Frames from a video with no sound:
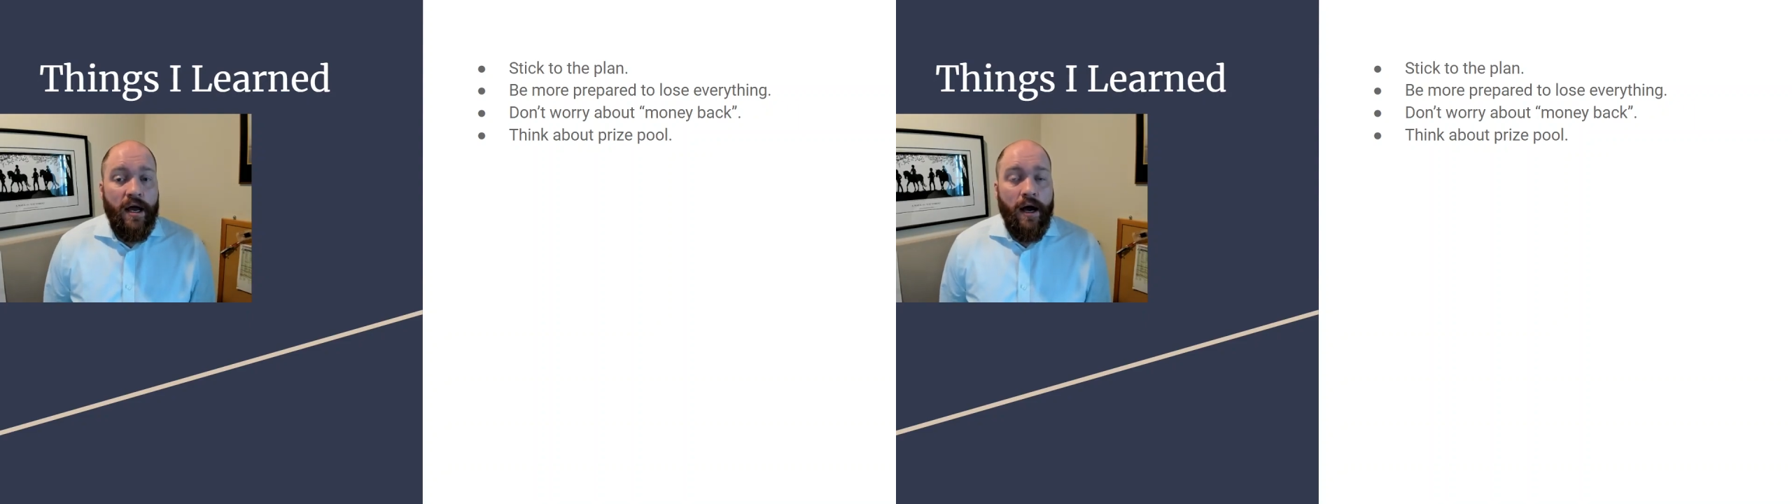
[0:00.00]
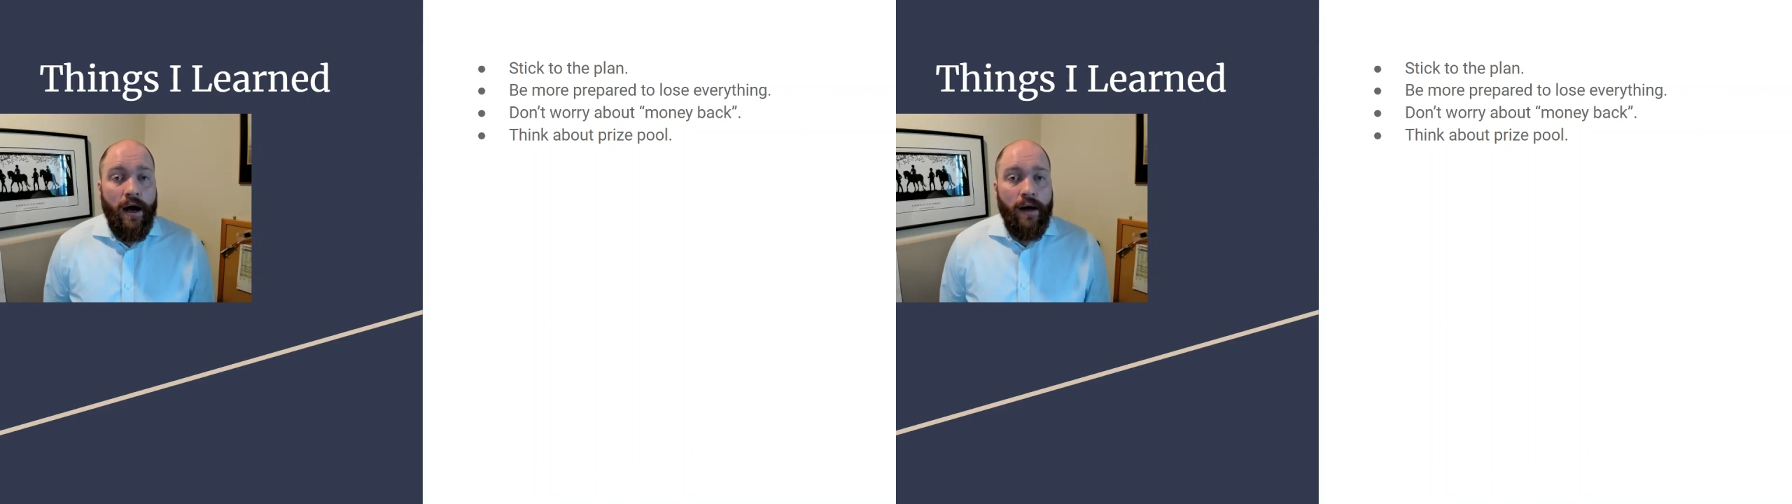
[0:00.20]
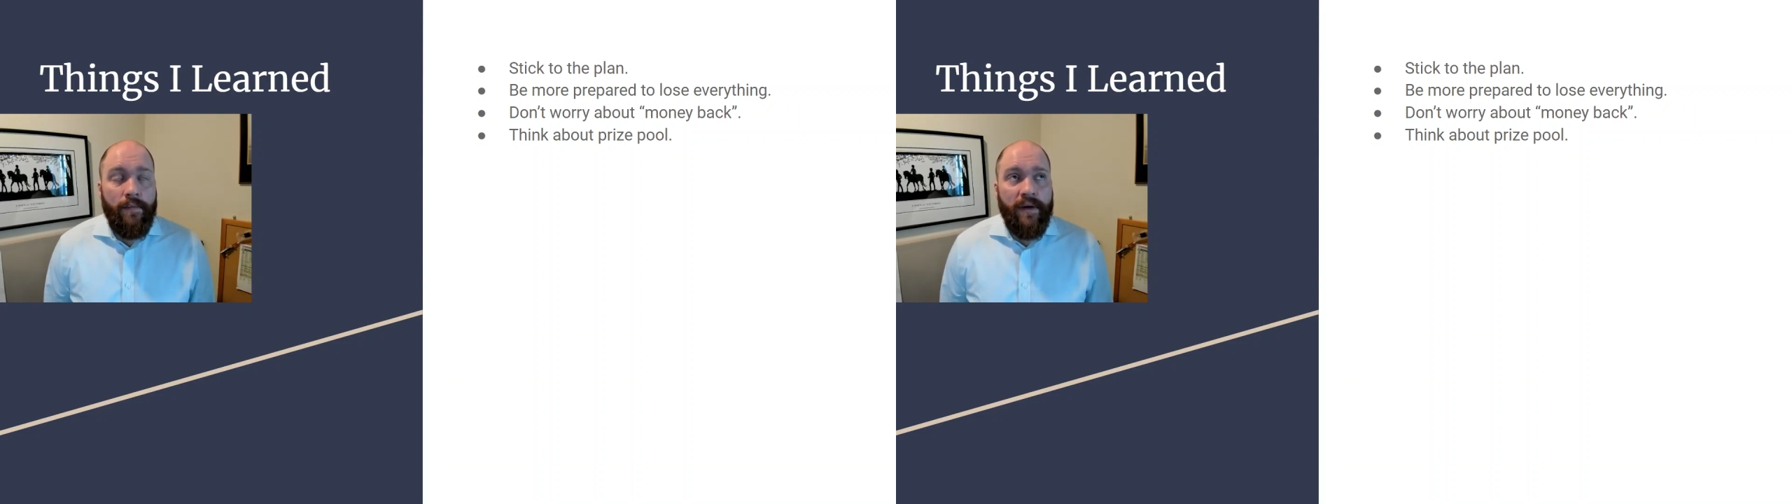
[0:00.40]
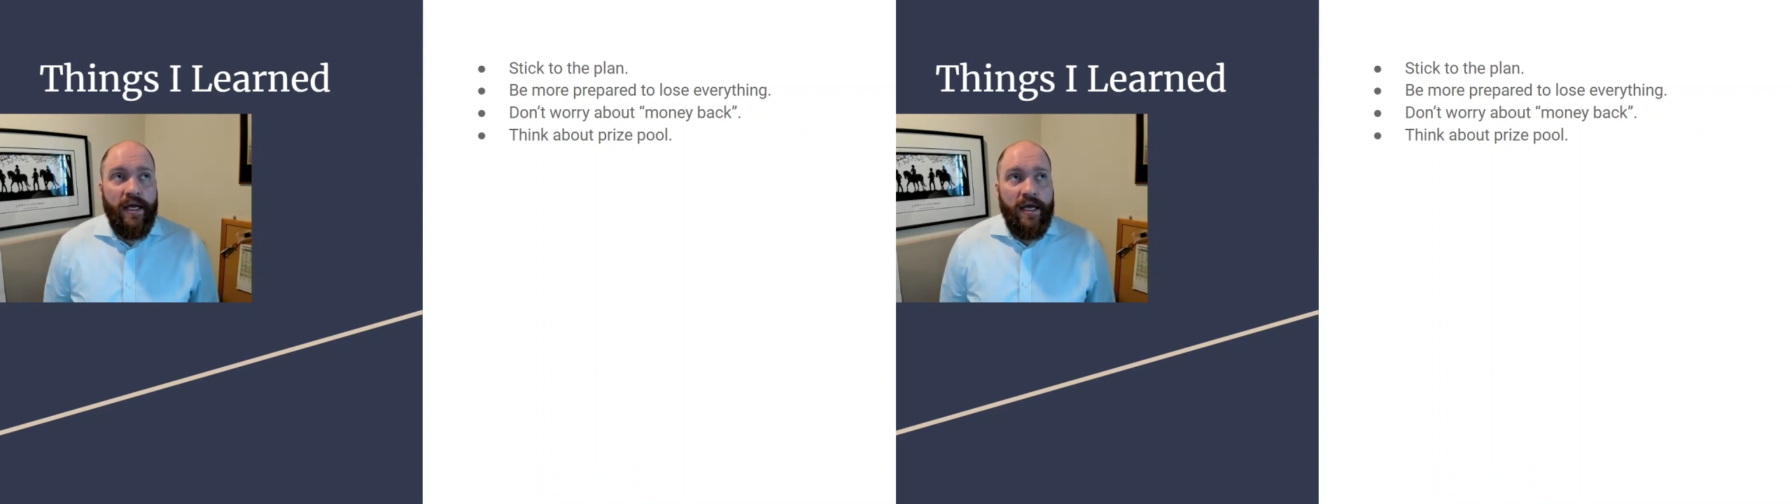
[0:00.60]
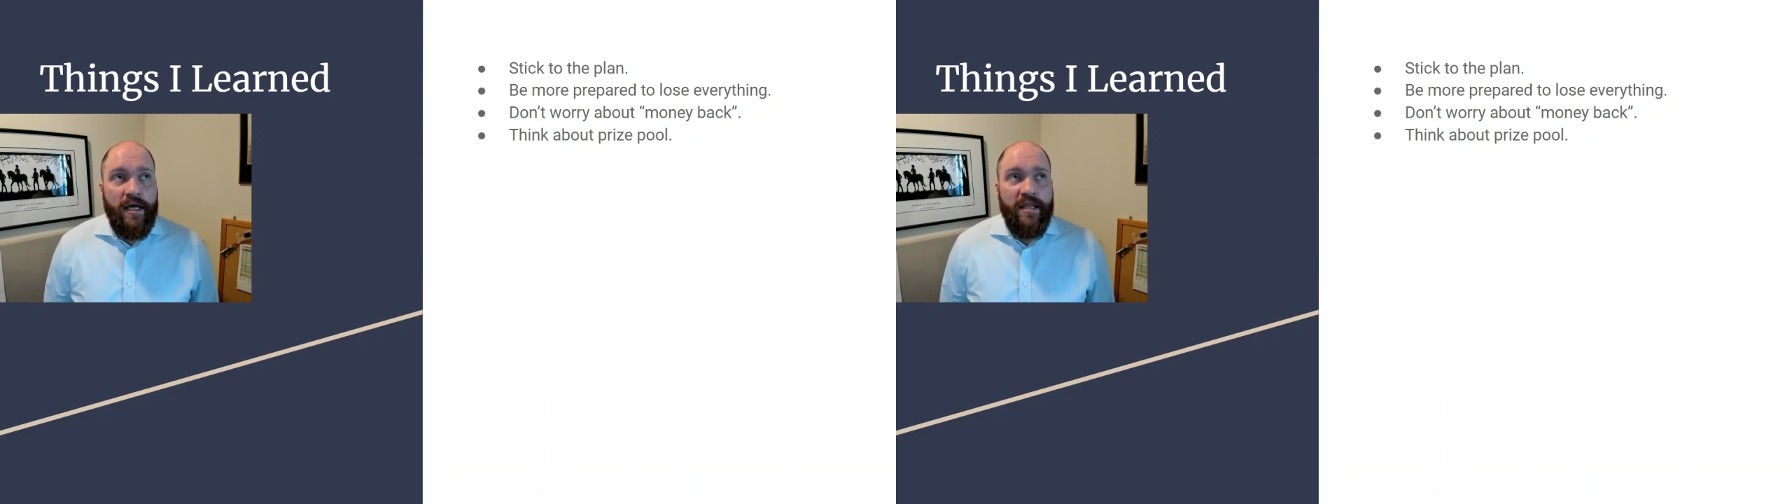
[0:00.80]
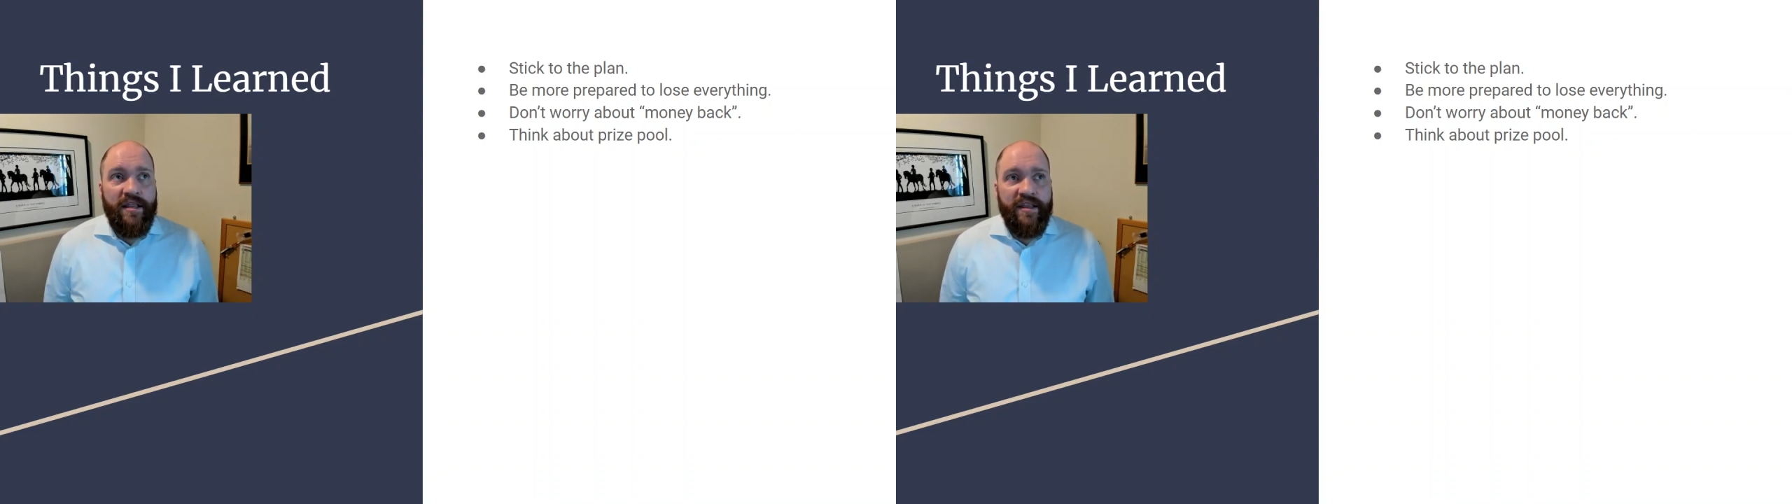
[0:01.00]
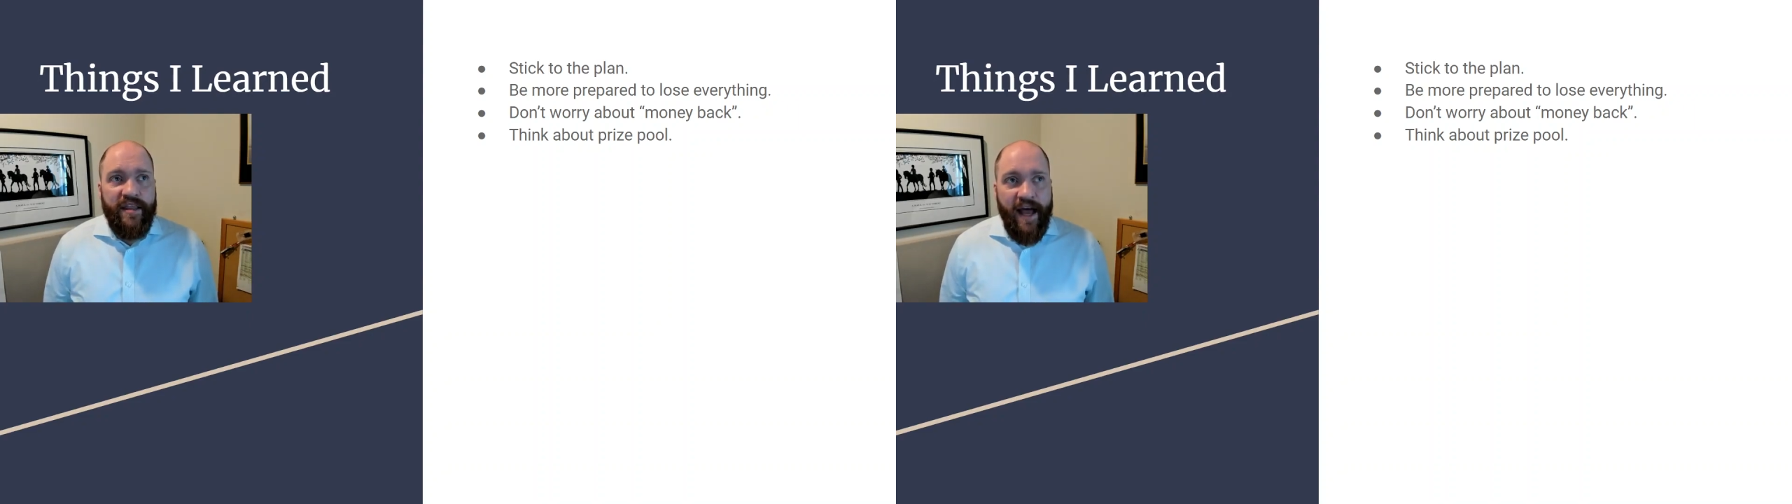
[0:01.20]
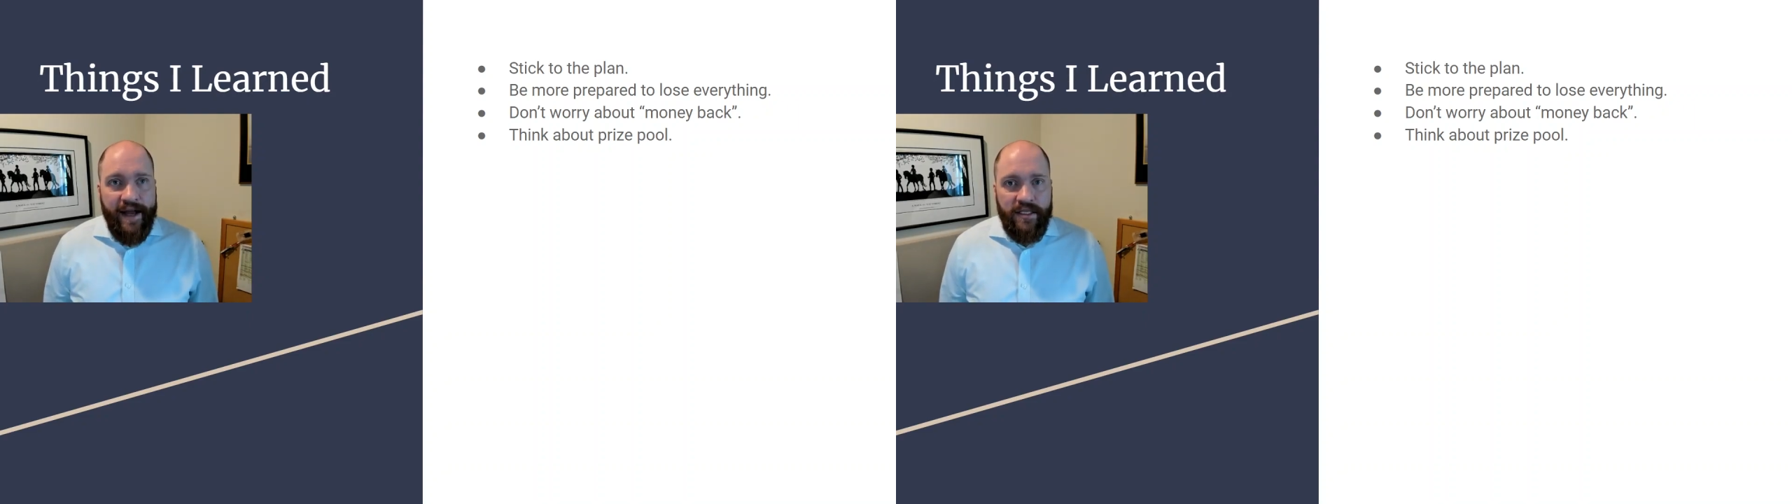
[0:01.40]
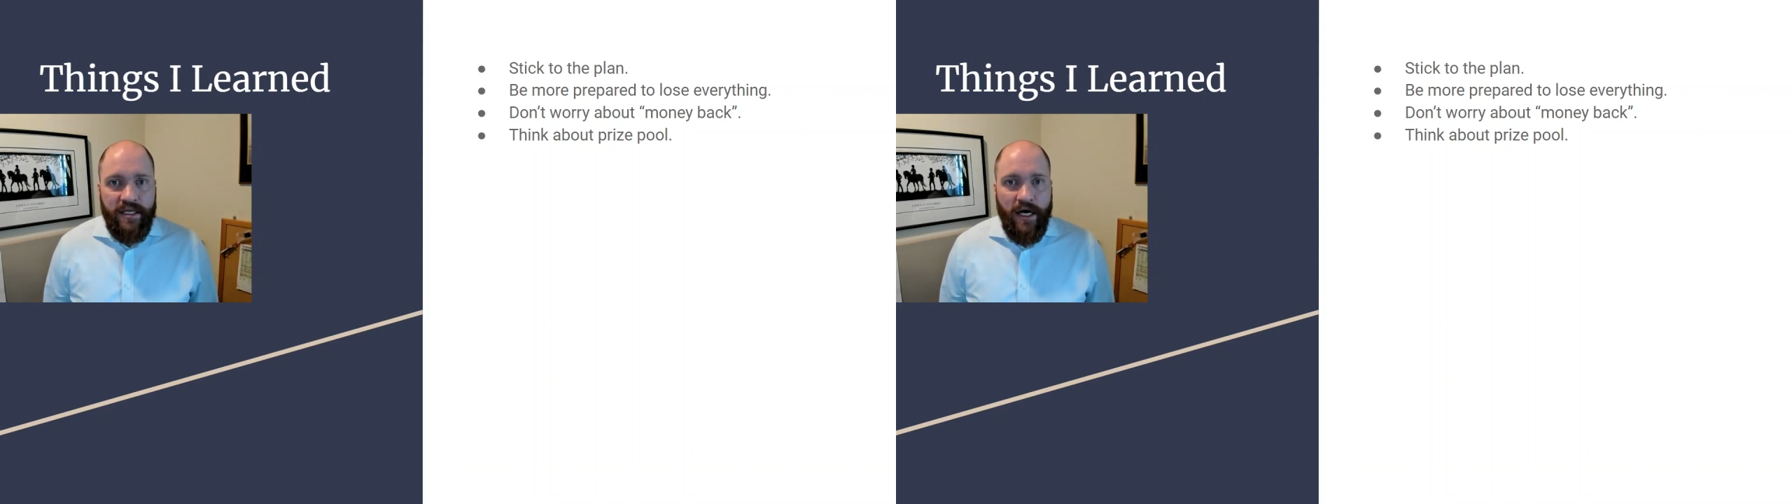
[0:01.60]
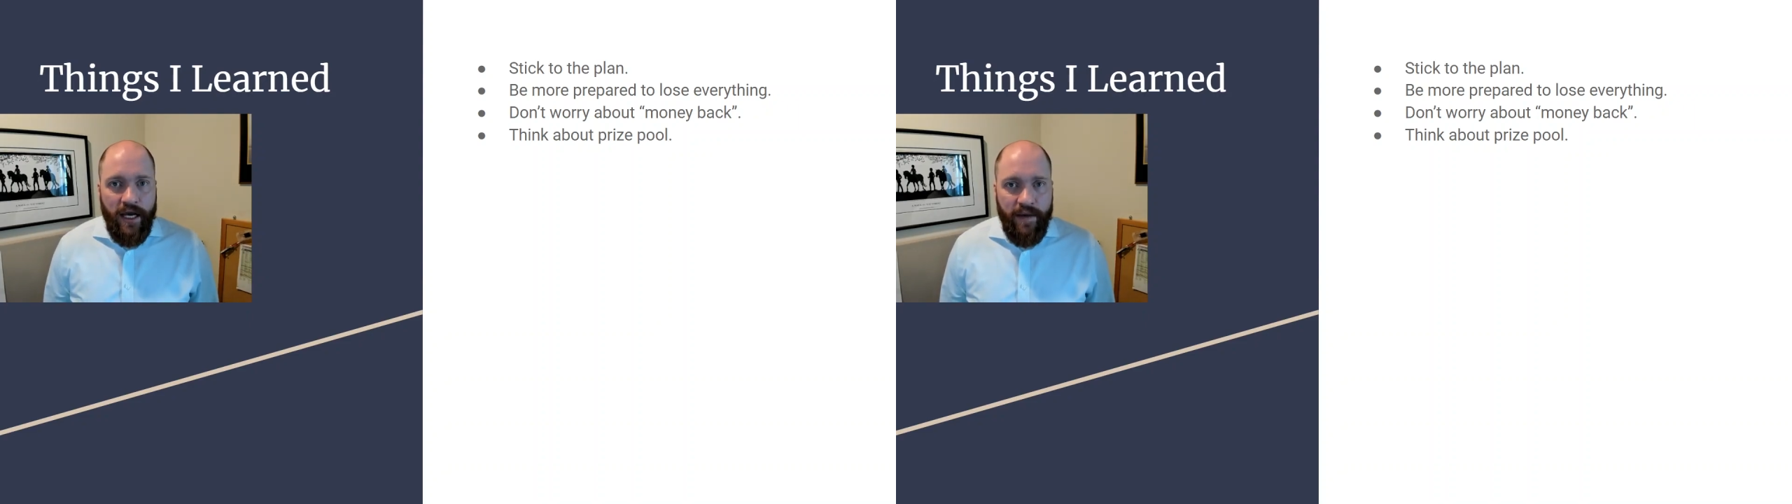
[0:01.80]
Um, that
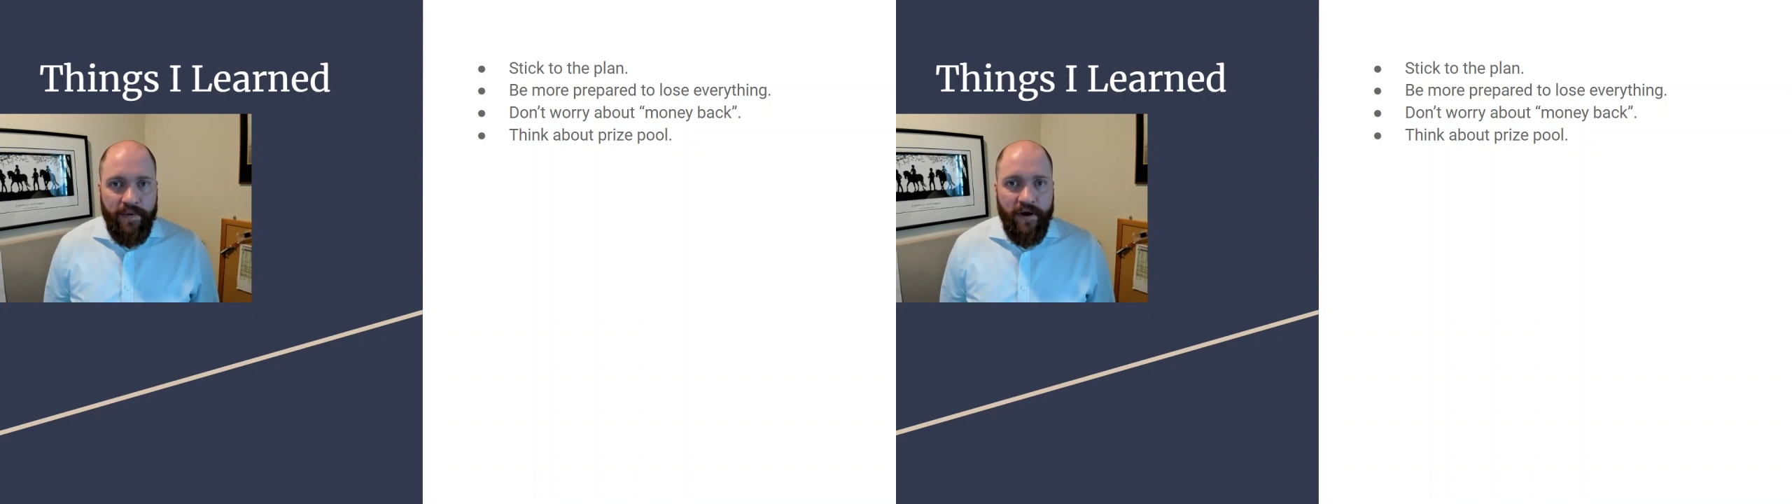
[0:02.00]
type